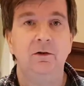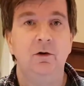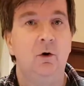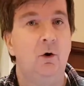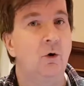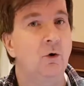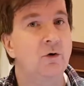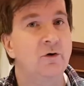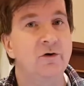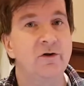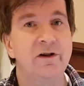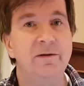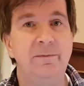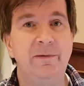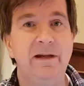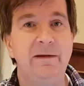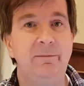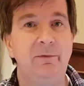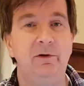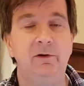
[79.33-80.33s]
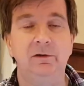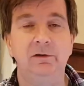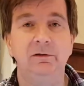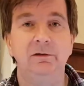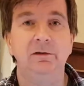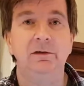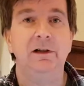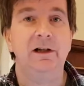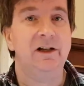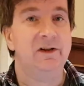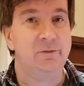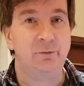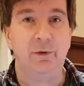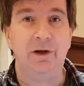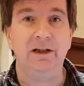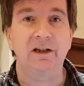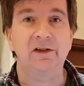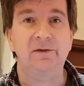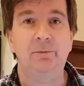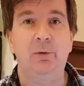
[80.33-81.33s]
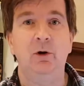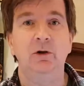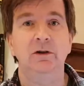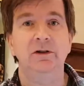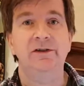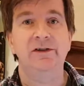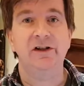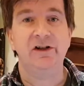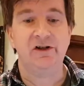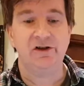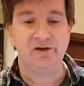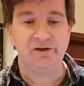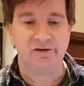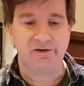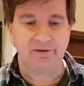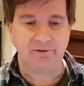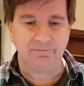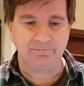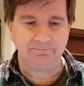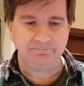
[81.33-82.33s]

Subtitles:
ordinary people as well as politicians.